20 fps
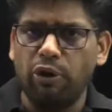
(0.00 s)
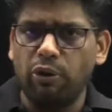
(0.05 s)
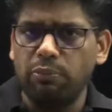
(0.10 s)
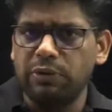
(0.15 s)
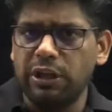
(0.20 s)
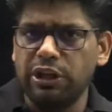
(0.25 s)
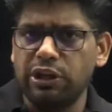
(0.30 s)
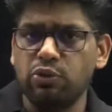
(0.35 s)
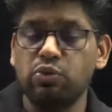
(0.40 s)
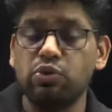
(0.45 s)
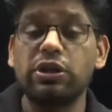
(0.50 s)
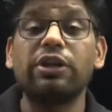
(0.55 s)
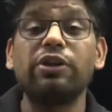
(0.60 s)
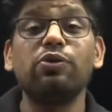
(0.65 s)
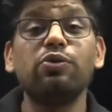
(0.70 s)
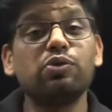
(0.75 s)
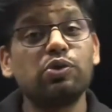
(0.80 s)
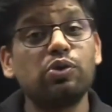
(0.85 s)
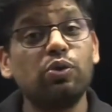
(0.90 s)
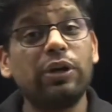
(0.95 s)
the user,
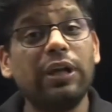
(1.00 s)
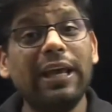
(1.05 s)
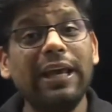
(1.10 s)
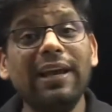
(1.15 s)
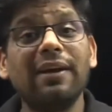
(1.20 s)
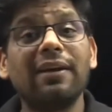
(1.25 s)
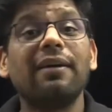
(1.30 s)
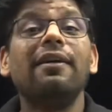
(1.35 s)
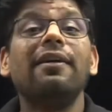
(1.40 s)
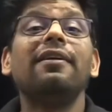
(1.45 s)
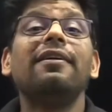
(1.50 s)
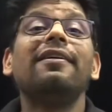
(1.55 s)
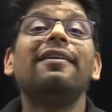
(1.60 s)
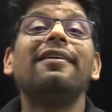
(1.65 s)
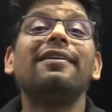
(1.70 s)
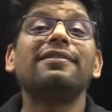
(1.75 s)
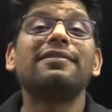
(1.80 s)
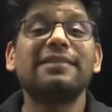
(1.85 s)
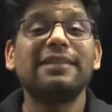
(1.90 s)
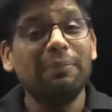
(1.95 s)
used to take
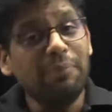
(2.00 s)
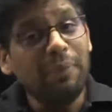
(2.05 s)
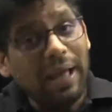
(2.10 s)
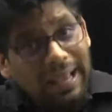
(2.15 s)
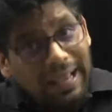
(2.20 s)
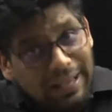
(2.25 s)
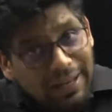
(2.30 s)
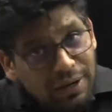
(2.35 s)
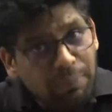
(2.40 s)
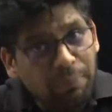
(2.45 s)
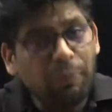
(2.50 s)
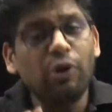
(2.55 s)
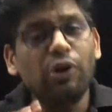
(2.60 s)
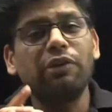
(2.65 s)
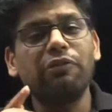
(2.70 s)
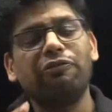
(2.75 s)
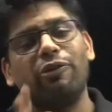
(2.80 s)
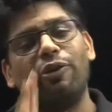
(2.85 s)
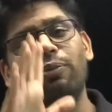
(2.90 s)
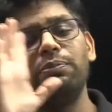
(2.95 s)
some input
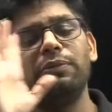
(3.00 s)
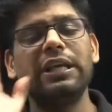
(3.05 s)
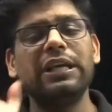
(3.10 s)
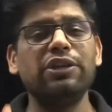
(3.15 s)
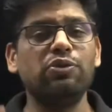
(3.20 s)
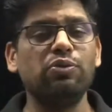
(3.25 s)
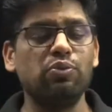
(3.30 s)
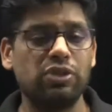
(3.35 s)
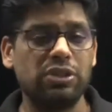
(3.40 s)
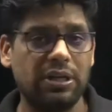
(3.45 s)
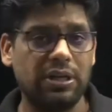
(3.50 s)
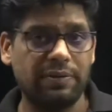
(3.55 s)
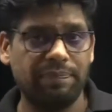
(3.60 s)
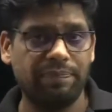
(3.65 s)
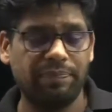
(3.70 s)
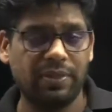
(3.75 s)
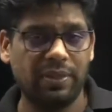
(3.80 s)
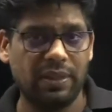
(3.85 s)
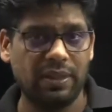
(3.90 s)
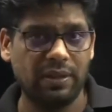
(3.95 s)
from the user.
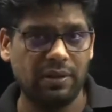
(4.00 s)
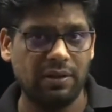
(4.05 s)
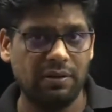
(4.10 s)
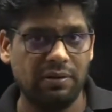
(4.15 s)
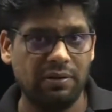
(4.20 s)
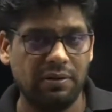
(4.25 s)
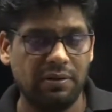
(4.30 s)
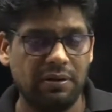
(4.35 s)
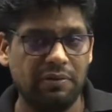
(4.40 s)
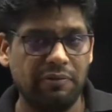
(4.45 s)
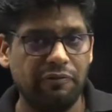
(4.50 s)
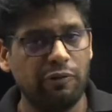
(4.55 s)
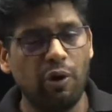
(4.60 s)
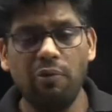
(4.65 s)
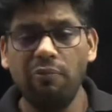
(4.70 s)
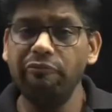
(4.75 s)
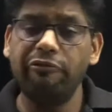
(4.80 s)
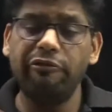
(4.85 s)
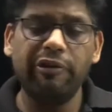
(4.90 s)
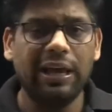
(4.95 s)

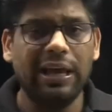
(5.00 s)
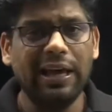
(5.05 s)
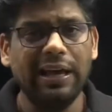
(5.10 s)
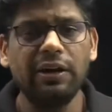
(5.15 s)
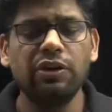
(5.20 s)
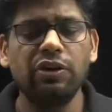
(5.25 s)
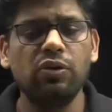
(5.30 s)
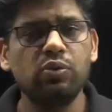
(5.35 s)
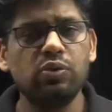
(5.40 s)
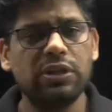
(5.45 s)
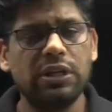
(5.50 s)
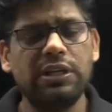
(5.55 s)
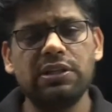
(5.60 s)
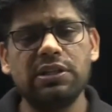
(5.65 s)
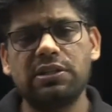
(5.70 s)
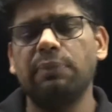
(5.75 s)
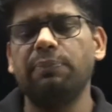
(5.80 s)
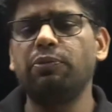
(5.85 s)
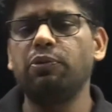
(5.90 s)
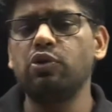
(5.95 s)
From where user is
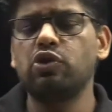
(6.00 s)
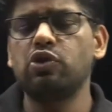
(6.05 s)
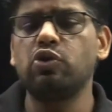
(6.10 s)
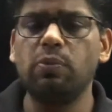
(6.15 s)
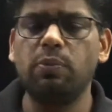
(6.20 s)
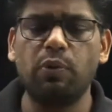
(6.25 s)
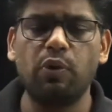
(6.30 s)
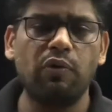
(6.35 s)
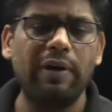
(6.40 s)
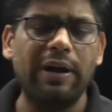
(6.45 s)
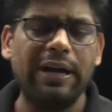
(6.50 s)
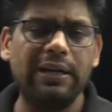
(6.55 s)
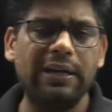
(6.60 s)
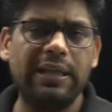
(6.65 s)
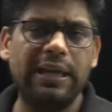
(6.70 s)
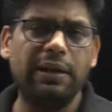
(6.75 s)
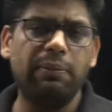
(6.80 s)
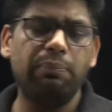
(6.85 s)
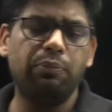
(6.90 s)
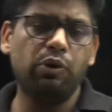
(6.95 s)
supposed to provide the
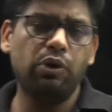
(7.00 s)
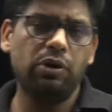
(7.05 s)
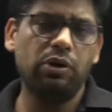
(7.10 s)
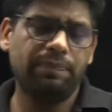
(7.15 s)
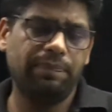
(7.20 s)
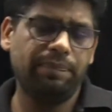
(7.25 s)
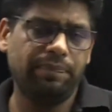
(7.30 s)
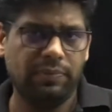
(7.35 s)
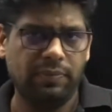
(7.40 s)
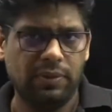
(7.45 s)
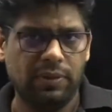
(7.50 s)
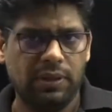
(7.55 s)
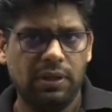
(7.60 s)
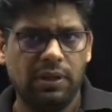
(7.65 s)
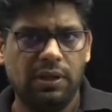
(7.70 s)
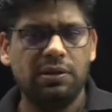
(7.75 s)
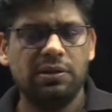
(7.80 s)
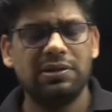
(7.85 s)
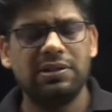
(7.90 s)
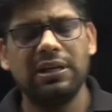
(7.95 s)
input?
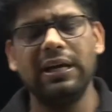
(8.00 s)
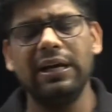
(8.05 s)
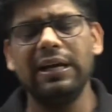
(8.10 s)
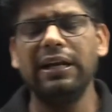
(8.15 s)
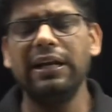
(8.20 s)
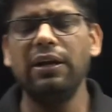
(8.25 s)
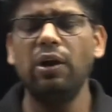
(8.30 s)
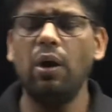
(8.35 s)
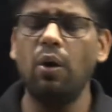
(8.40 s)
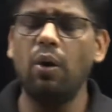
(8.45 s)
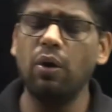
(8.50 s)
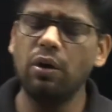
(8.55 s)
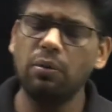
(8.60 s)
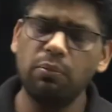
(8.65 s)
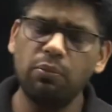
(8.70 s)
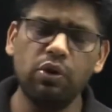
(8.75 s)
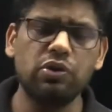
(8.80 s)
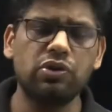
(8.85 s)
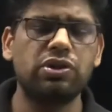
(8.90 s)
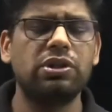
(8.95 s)
Sir, in
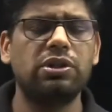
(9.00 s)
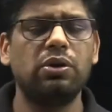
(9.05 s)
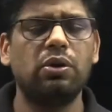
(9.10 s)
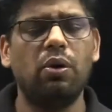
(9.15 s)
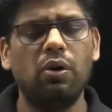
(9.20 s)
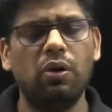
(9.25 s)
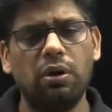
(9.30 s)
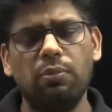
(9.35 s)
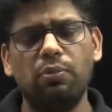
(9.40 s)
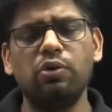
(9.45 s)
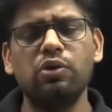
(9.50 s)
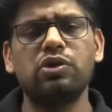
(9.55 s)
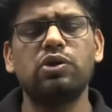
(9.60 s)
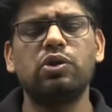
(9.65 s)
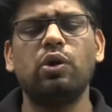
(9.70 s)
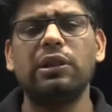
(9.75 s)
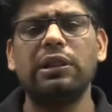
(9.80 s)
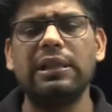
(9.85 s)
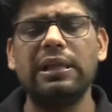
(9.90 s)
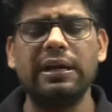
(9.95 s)
almost
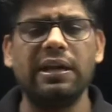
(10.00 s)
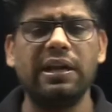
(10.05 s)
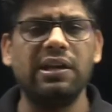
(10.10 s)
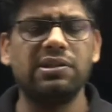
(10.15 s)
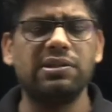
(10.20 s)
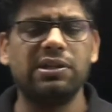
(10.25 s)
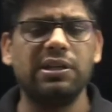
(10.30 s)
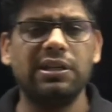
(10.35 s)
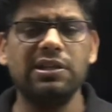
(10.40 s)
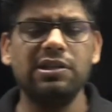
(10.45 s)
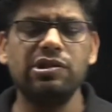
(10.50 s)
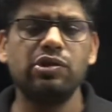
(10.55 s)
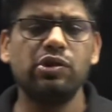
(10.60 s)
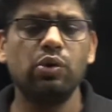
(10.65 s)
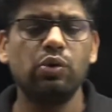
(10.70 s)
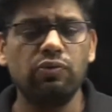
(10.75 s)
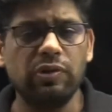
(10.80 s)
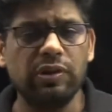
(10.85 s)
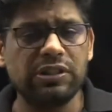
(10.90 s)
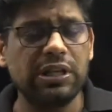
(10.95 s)
all the cases,
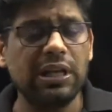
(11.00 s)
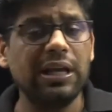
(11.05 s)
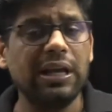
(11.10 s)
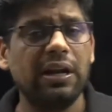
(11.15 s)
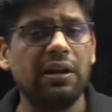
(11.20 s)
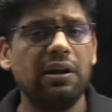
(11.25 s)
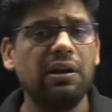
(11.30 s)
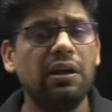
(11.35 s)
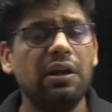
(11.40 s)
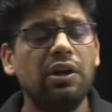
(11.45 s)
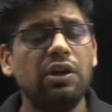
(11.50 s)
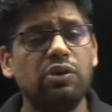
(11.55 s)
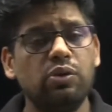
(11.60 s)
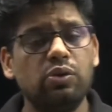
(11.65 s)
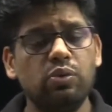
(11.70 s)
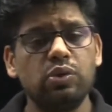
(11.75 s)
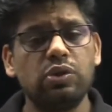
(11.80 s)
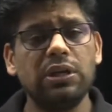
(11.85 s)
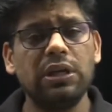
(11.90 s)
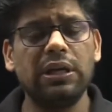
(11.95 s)

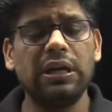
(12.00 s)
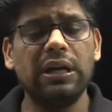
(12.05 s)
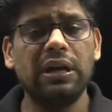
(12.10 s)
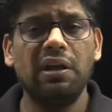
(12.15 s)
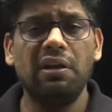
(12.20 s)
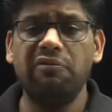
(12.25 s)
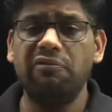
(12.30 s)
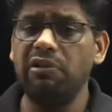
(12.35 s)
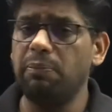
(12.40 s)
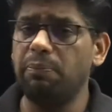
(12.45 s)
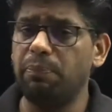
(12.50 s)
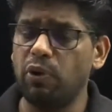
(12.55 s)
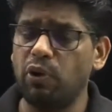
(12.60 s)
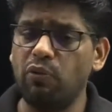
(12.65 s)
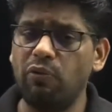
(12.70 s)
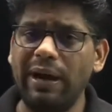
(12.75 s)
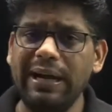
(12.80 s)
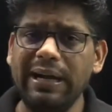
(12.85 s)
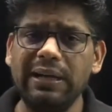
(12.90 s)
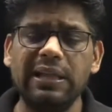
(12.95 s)
user will
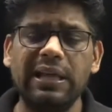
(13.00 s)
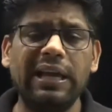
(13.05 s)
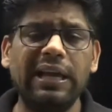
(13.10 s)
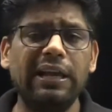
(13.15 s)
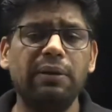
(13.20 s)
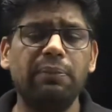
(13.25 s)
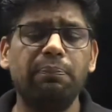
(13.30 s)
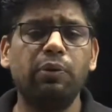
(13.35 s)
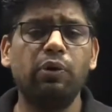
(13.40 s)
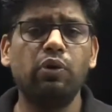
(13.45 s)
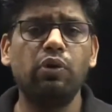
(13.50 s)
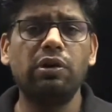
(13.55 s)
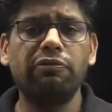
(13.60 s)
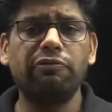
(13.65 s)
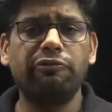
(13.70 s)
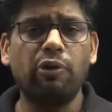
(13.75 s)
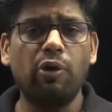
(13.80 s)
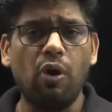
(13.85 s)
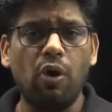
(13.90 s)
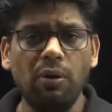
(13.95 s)
provide the input
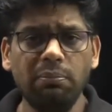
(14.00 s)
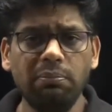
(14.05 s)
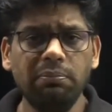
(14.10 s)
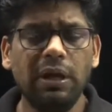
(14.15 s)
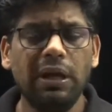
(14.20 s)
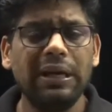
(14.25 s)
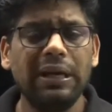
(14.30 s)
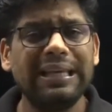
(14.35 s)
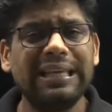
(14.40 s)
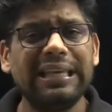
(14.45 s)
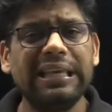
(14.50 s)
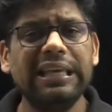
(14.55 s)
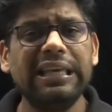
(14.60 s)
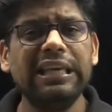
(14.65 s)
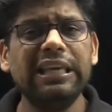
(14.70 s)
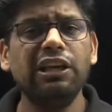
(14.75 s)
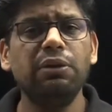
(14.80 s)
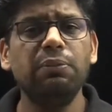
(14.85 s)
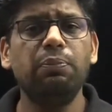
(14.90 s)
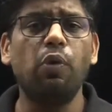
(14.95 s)
from
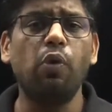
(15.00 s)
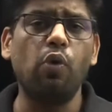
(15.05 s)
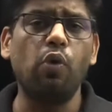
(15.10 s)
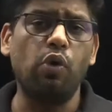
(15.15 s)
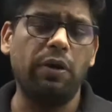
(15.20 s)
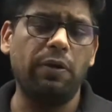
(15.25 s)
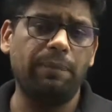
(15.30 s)
keyboard.